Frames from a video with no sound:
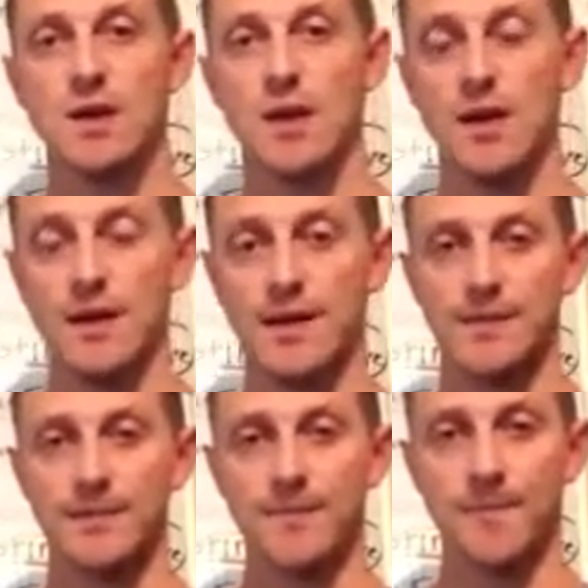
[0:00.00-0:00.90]

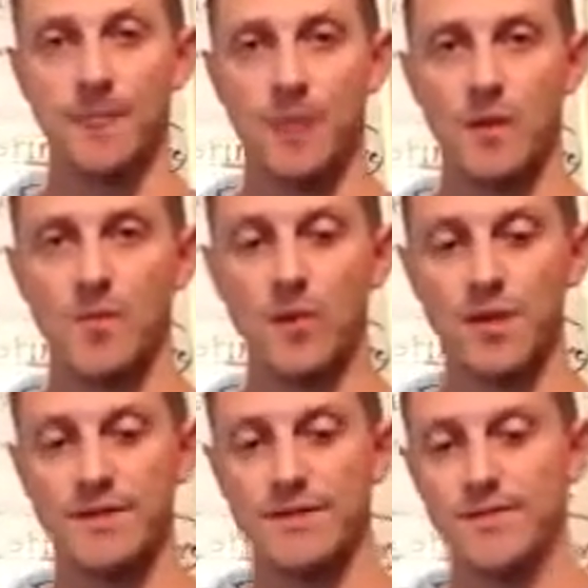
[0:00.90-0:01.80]

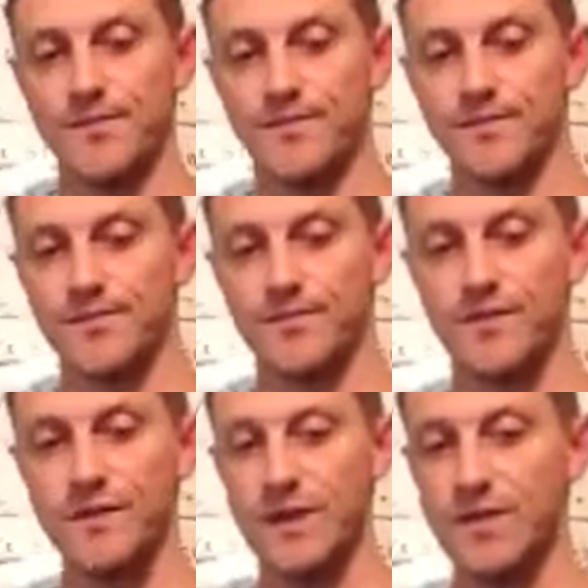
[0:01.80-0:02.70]
But
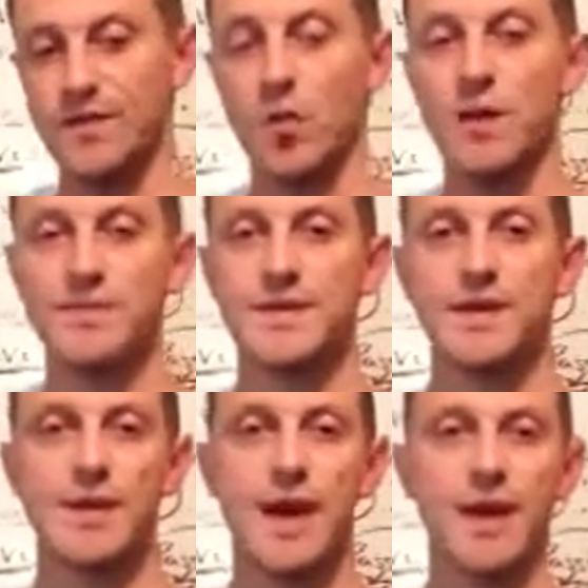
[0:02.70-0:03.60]
15 to 20%
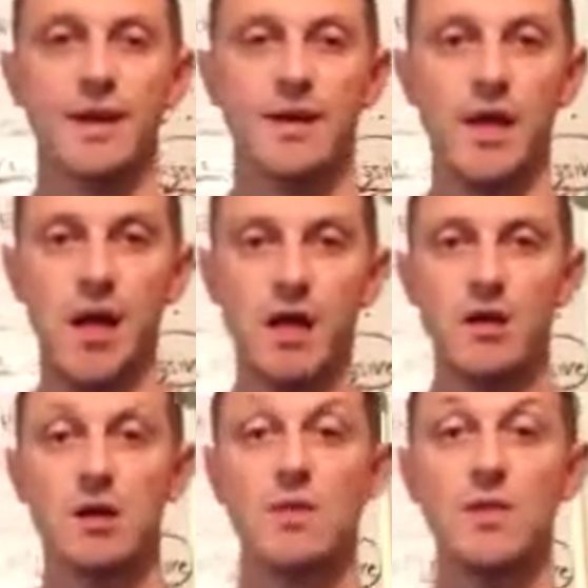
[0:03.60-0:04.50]
of that
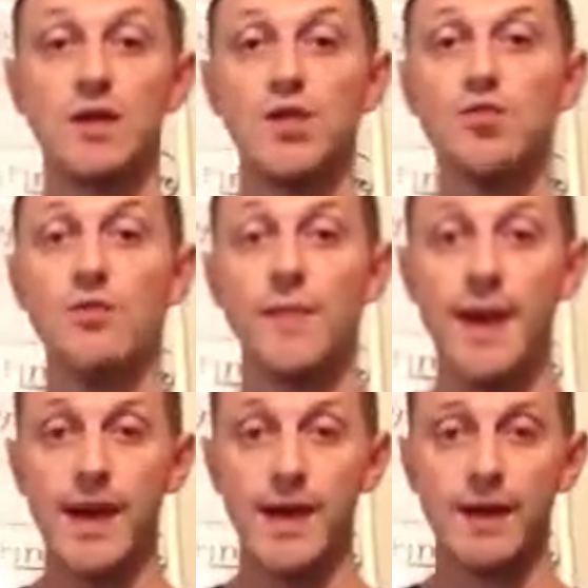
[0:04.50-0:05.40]
income that you
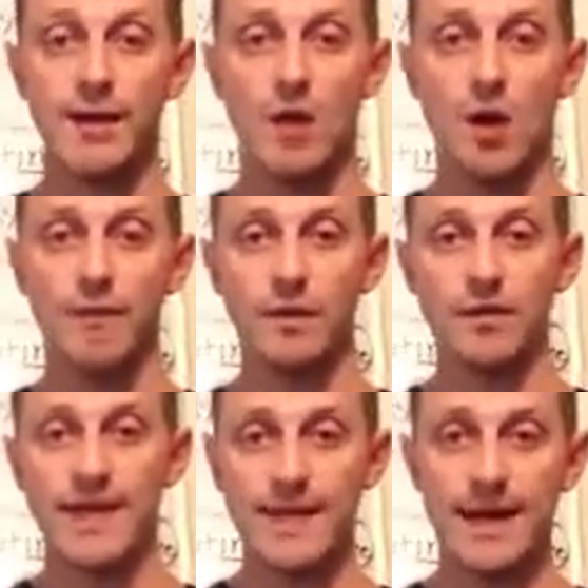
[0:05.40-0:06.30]
make off of your
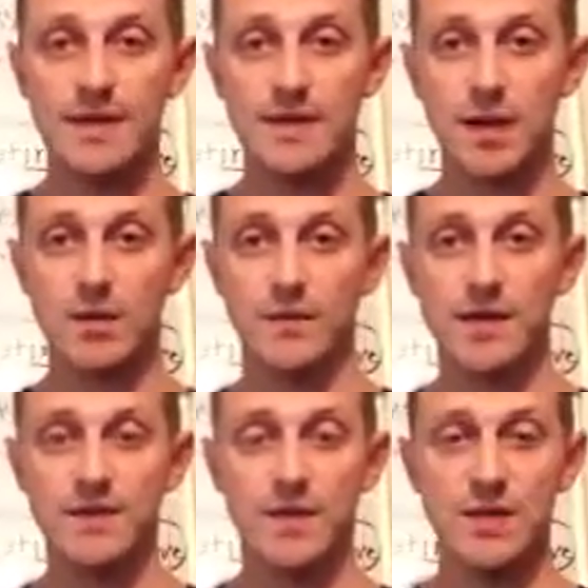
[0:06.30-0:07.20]
$10,000
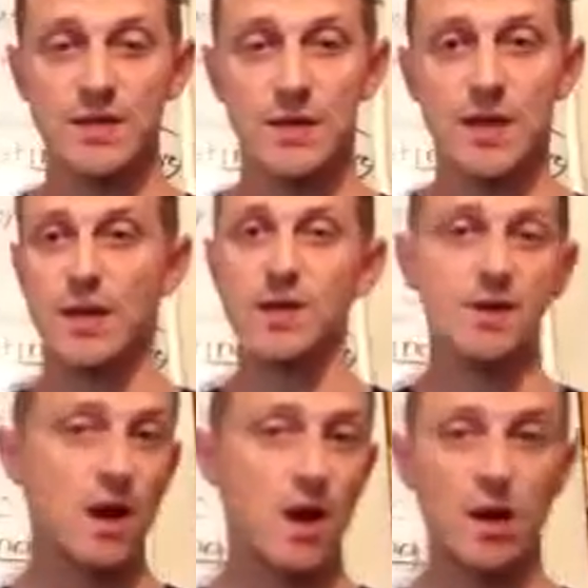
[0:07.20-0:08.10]
investment
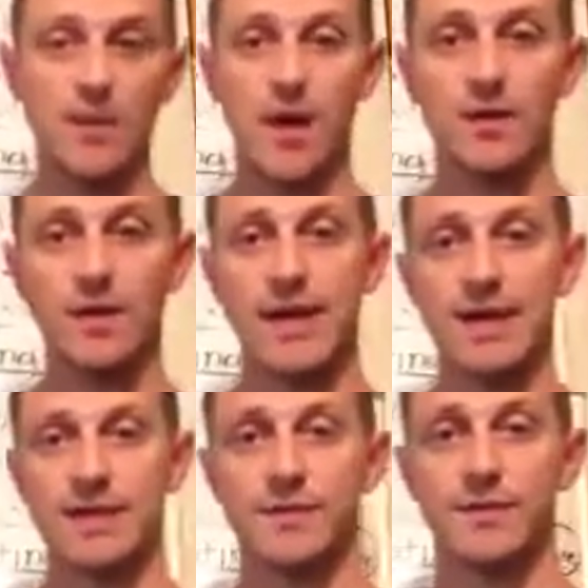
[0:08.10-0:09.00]
is automatically
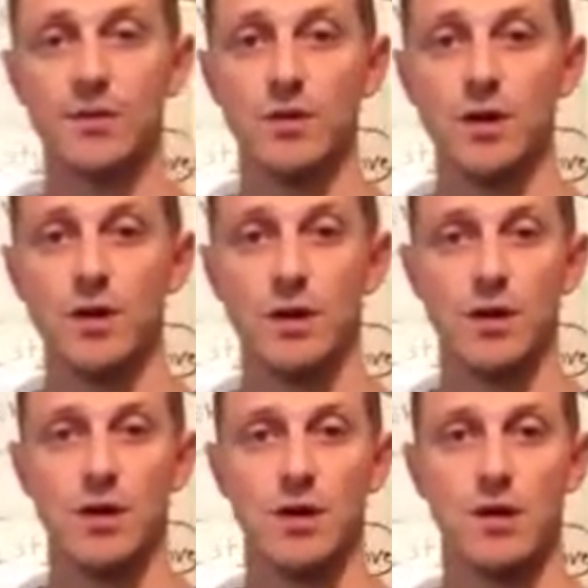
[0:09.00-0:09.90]
tax deferred.
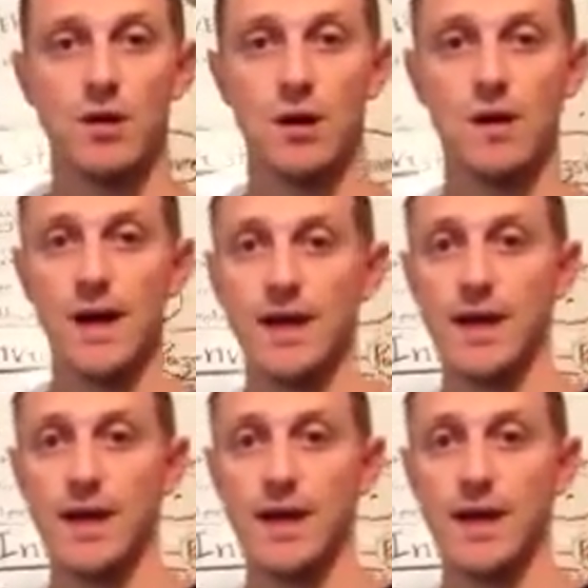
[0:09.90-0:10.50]
All right.